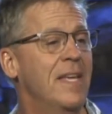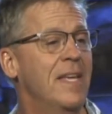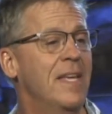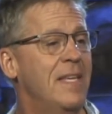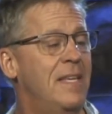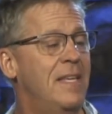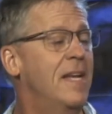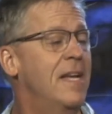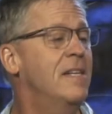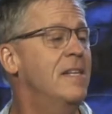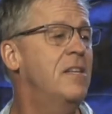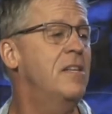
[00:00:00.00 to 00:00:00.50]

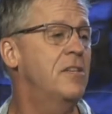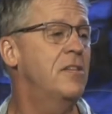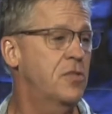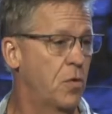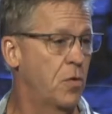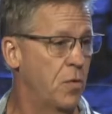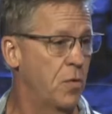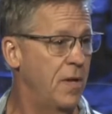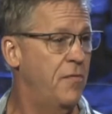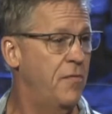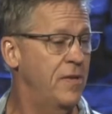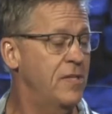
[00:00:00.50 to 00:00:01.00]
Yes, it's
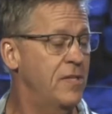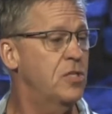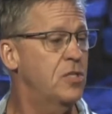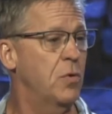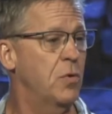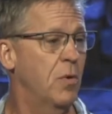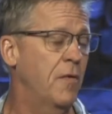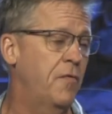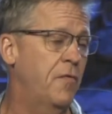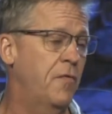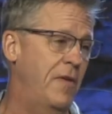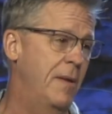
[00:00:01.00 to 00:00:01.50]
grievous to
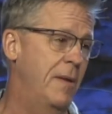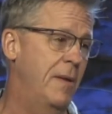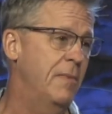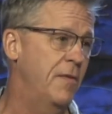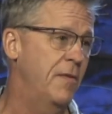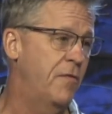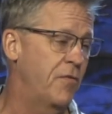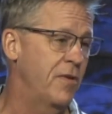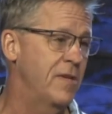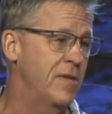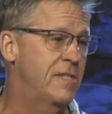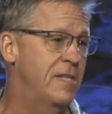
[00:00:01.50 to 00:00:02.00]
our family
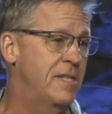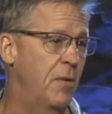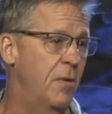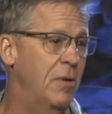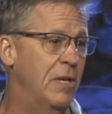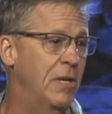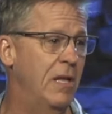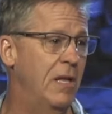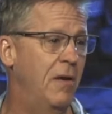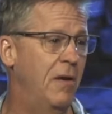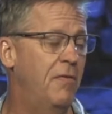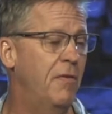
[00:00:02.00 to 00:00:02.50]
and friends that we
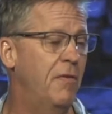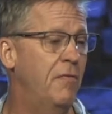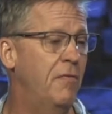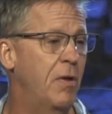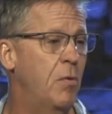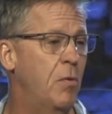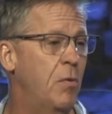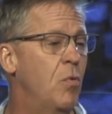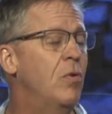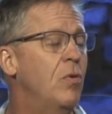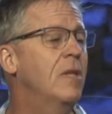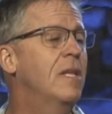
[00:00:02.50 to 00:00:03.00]
love if they
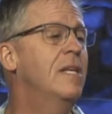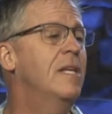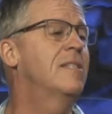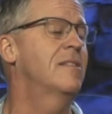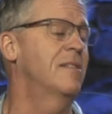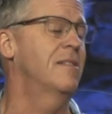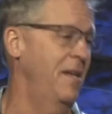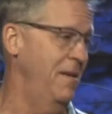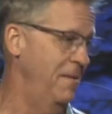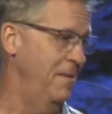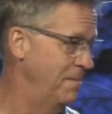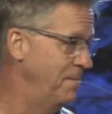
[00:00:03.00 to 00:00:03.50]
won't
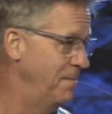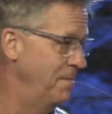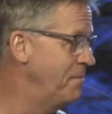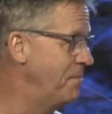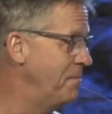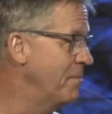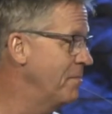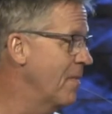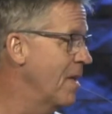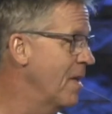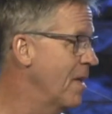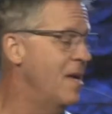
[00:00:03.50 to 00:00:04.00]
listen.
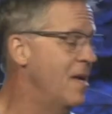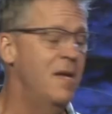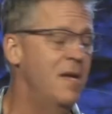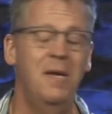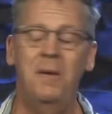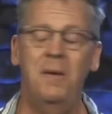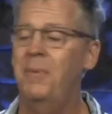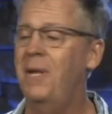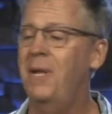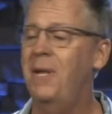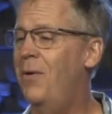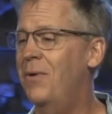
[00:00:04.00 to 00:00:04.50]

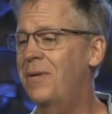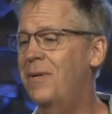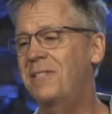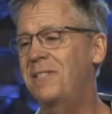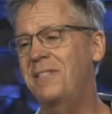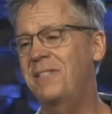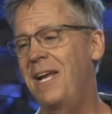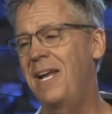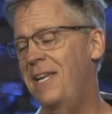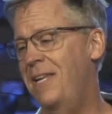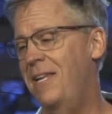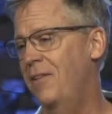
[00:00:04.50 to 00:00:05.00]
But how
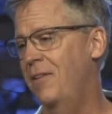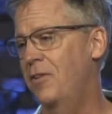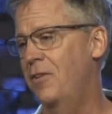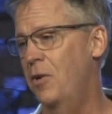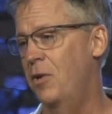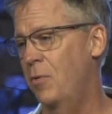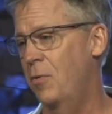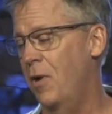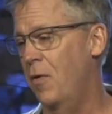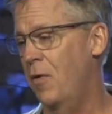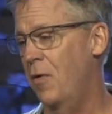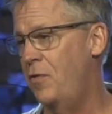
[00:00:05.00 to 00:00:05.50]
exciting to know
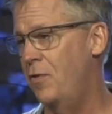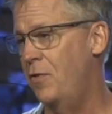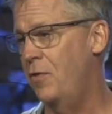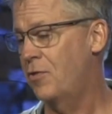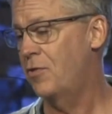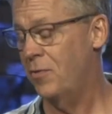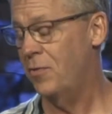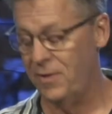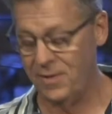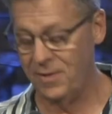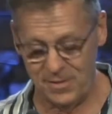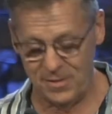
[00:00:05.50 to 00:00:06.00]
what our
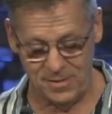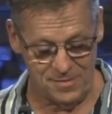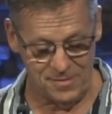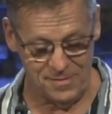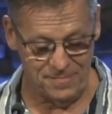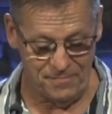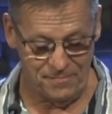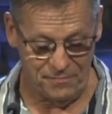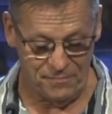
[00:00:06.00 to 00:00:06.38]
future is.